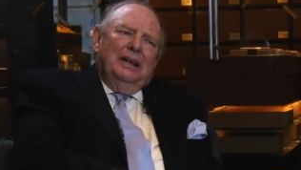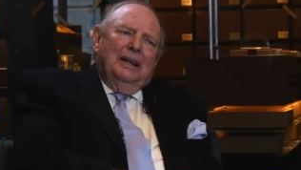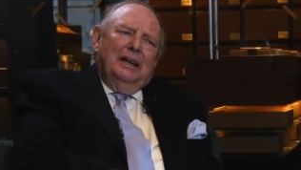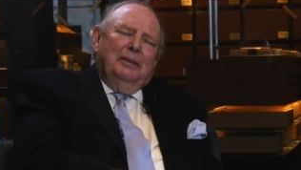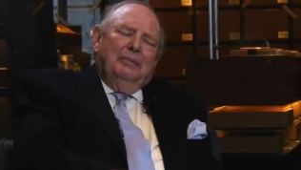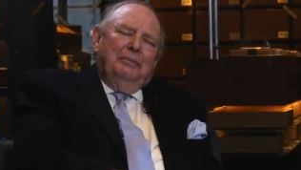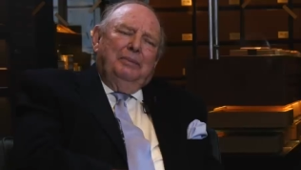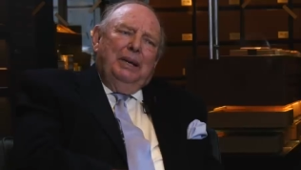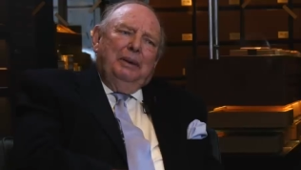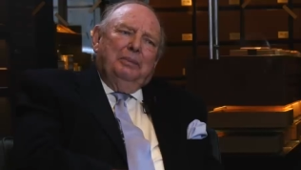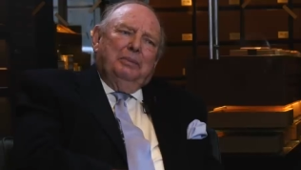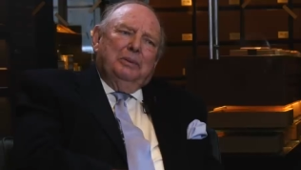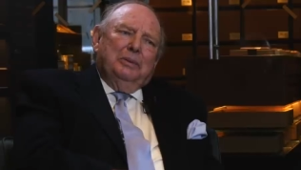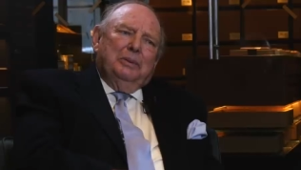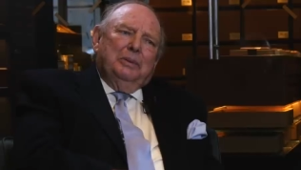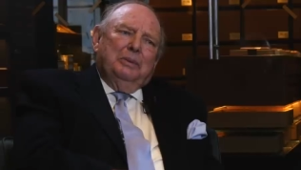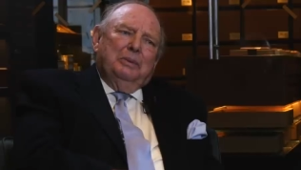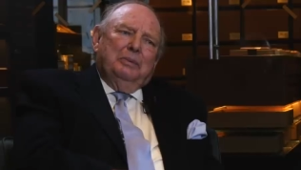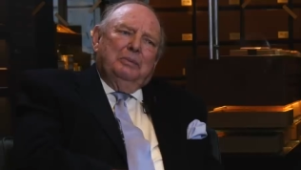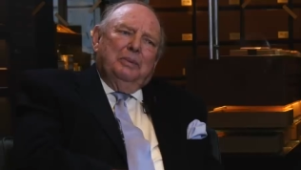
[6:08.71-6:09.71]
Uh,
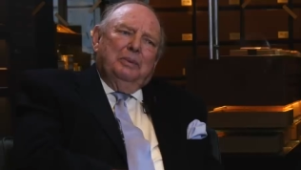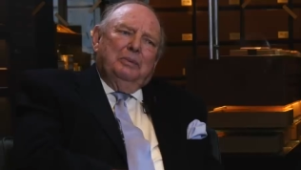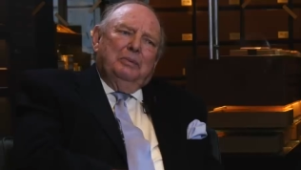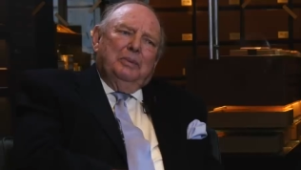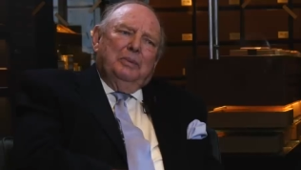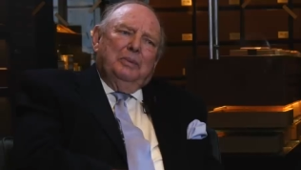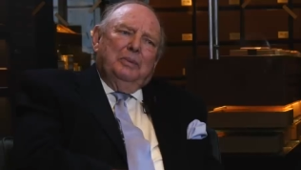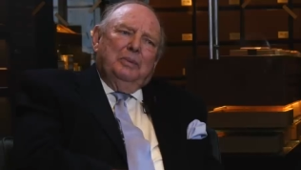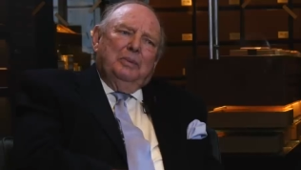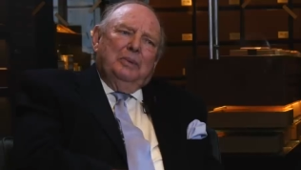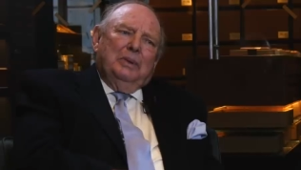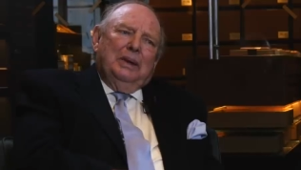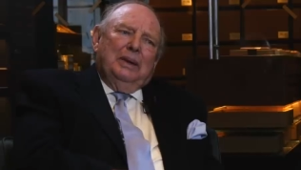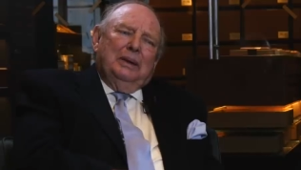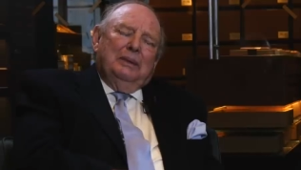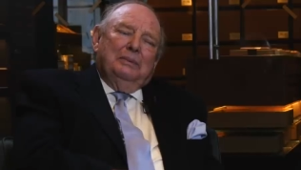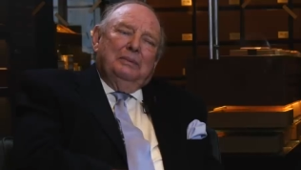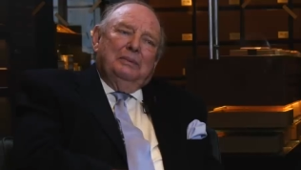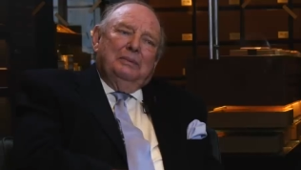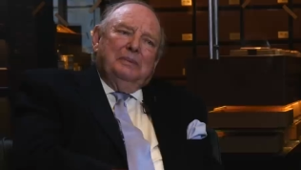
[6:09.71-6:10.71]
people
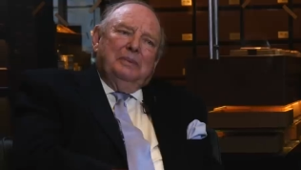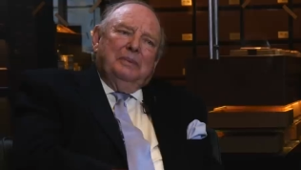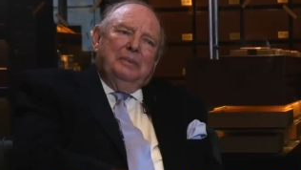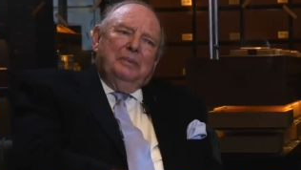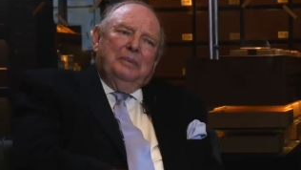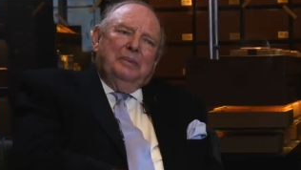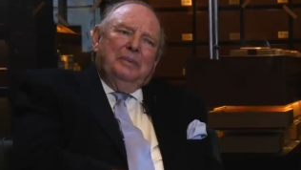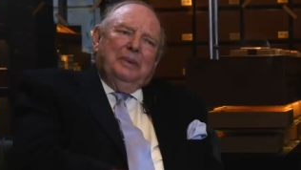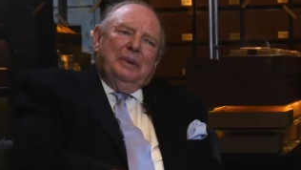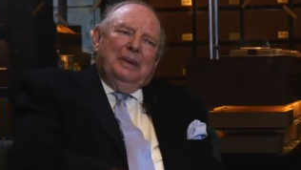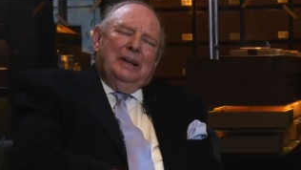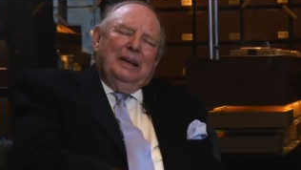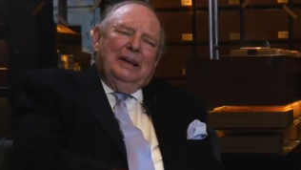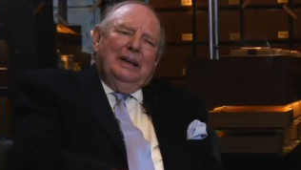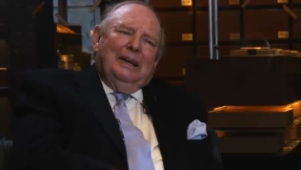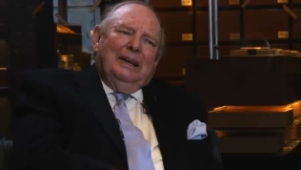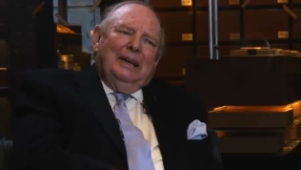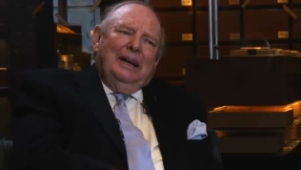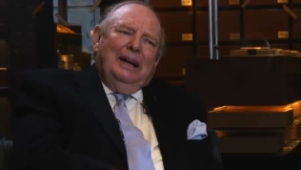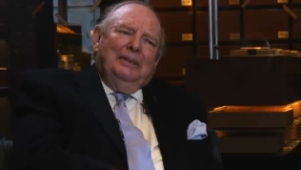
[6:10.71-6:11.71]
were
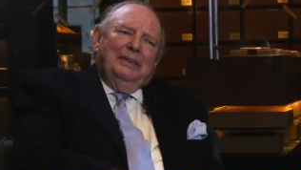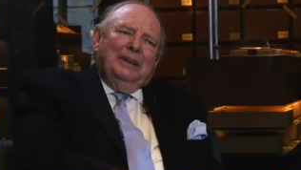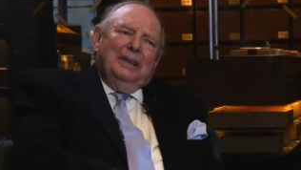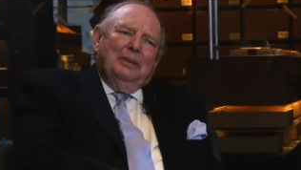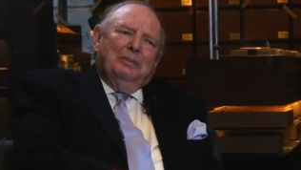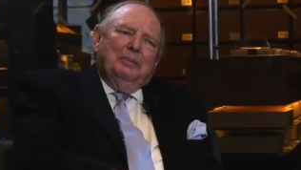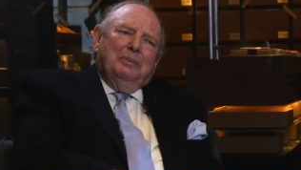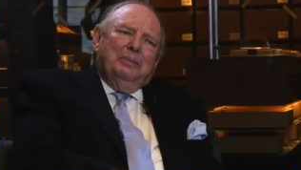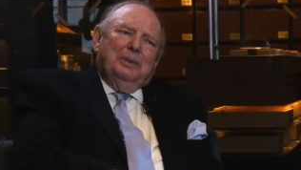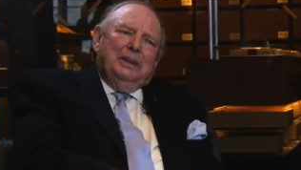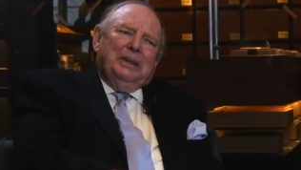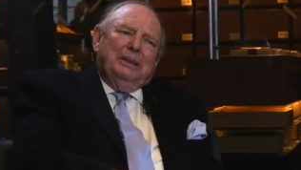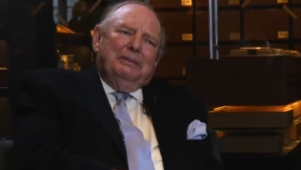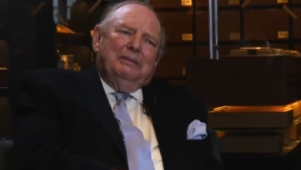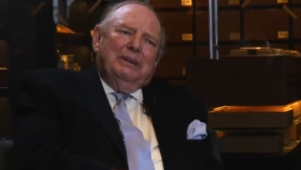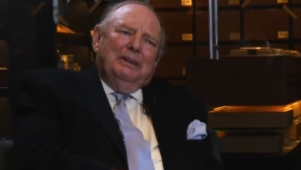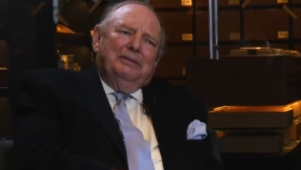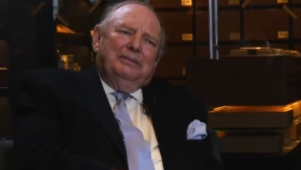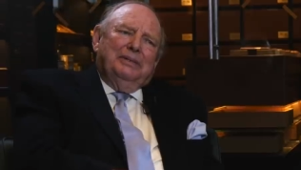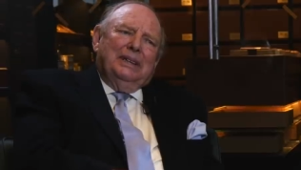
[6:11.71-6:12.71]
having a pretty
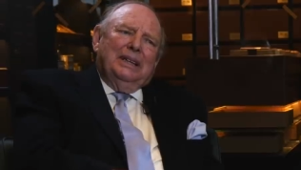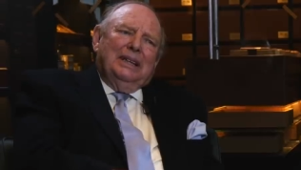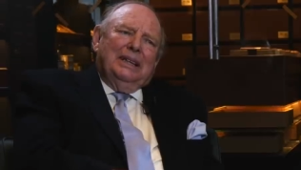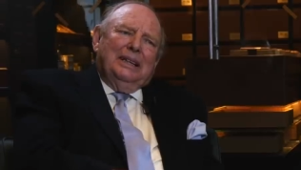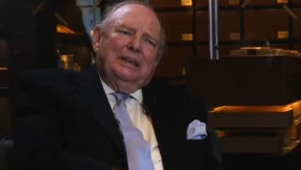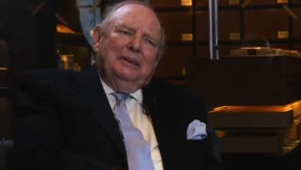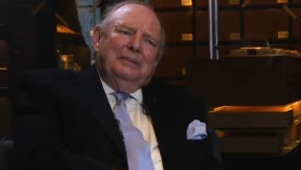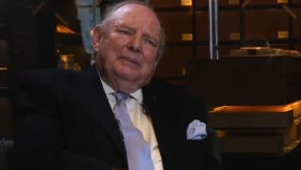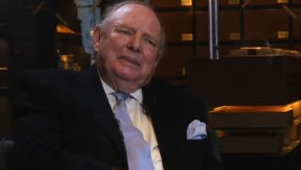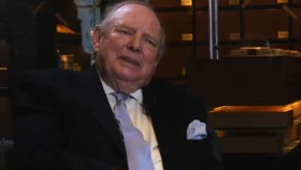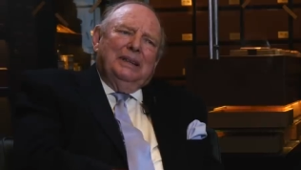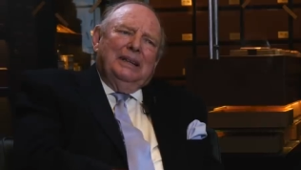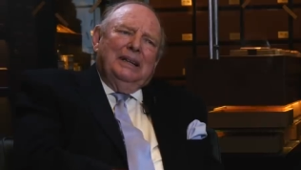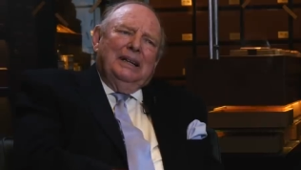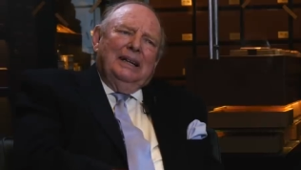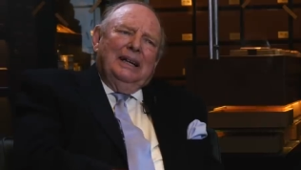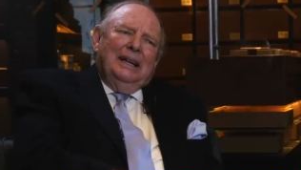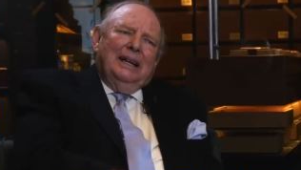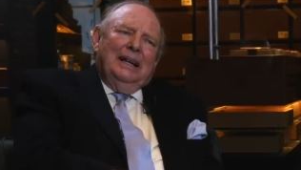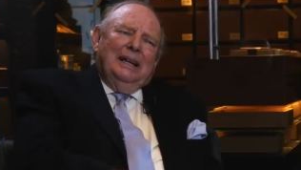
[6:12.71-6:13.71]
rough time. Right.